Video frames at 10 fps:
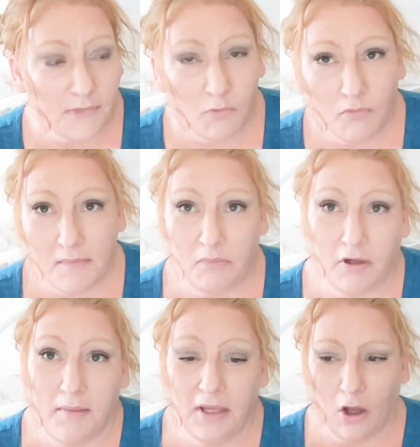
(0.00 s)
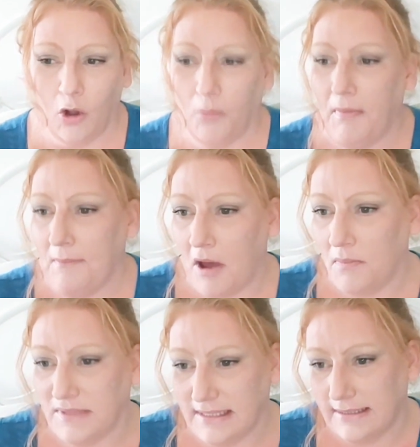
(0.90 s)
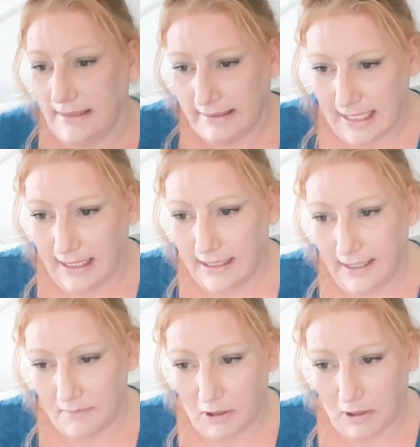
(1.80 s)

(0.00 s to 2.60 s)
remember coming home, my mom's and